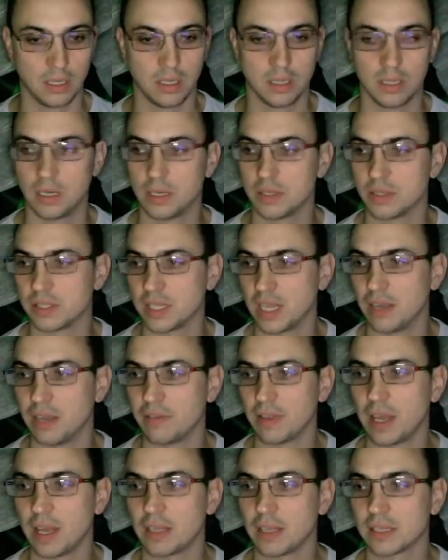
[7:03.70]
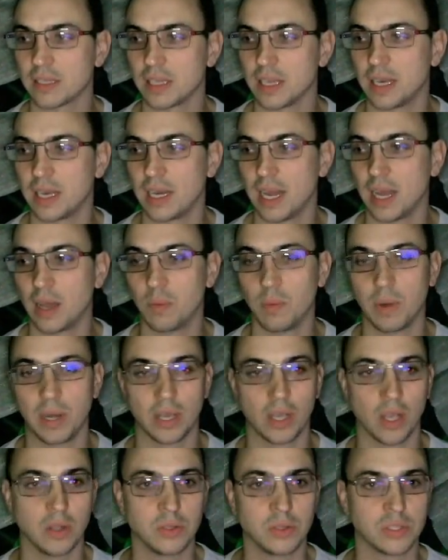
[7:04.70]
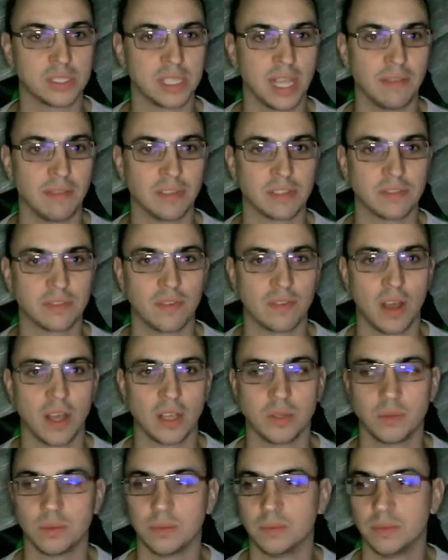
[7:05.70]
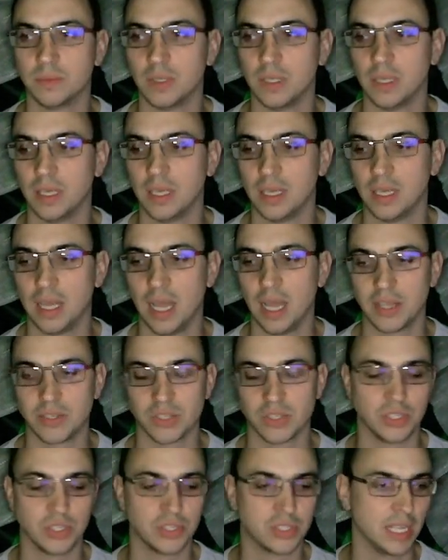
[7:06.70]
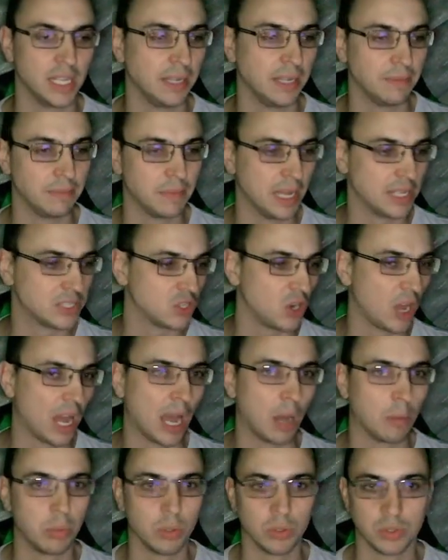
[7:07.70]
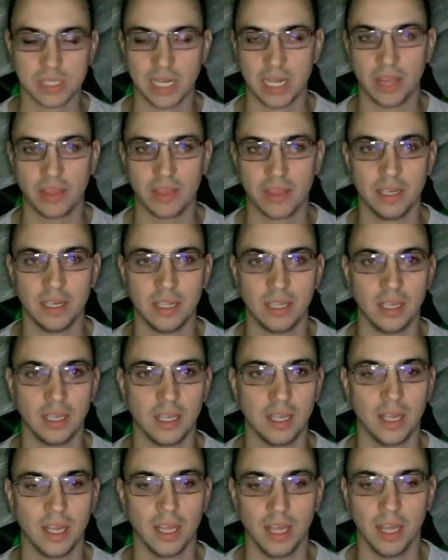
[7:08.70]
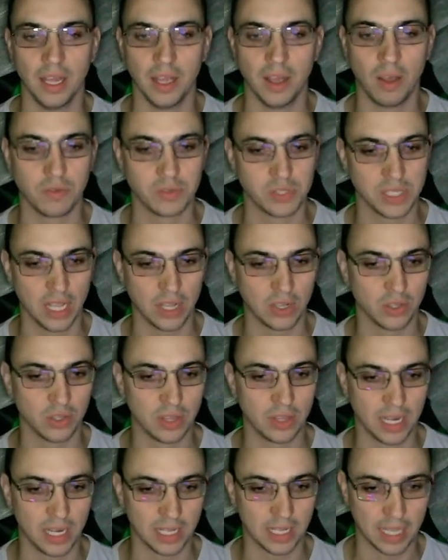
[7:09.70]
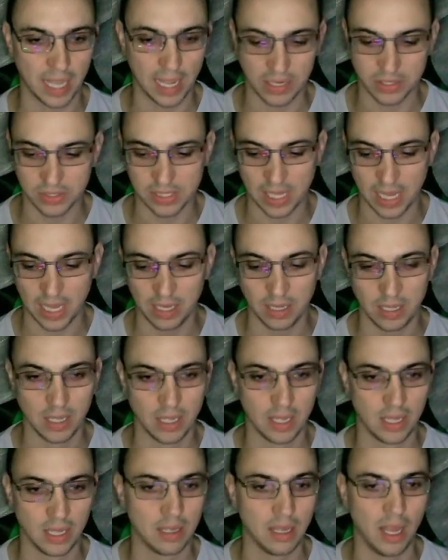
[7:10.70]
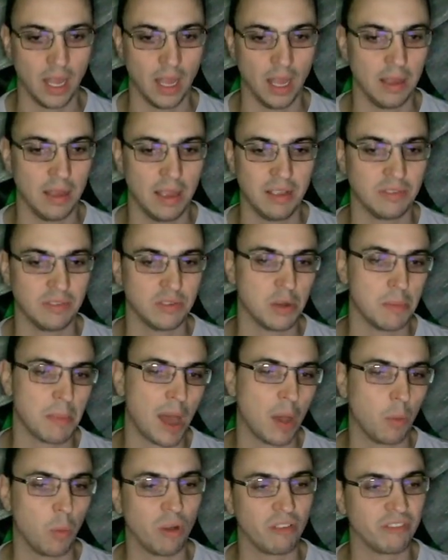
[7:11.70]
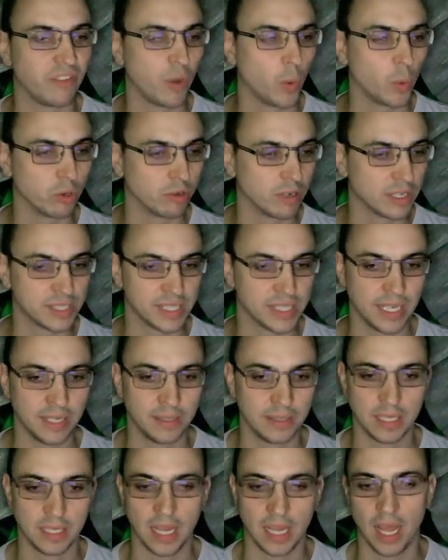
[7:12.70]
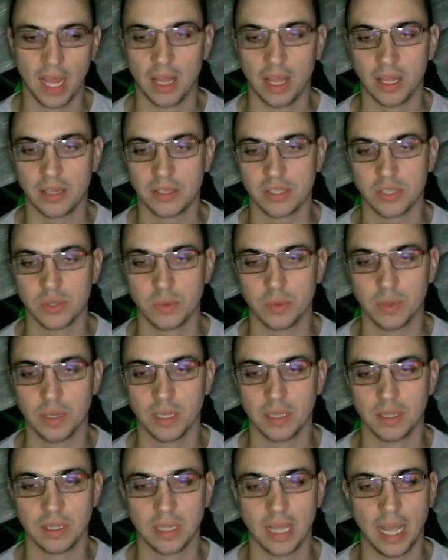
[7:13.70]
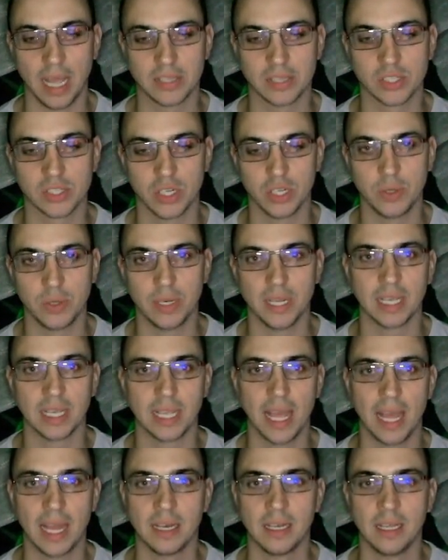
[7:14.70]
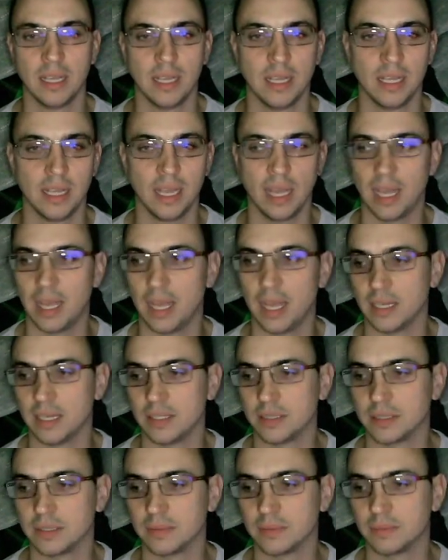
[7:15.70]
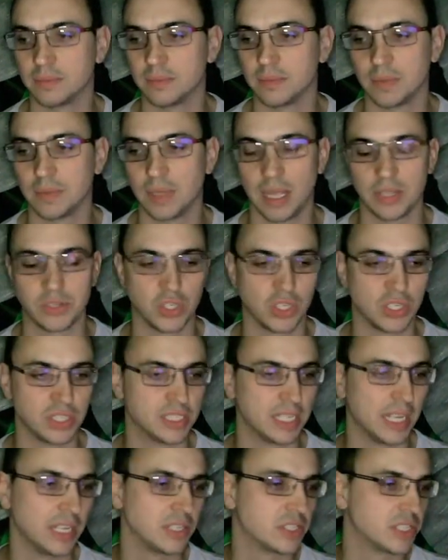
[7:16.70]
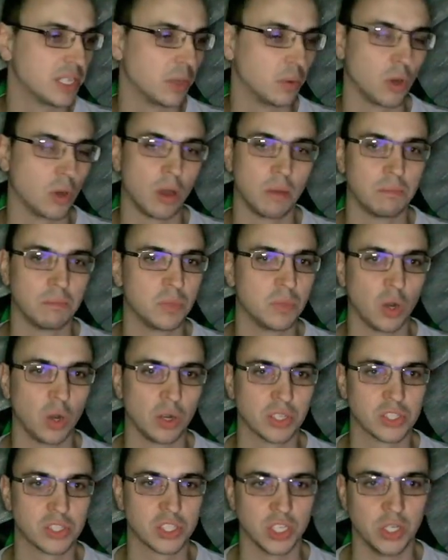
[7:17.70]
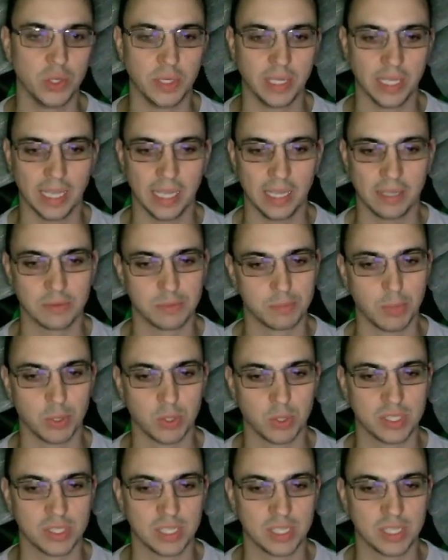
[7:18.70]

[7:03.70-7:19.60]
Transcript: Save that, and now when I go to save this file, as you can see, it's not output anything. Obviously, I could then again say, no matter what folder it's in, to exclude it again, and as you can see, it's still not excluding it. But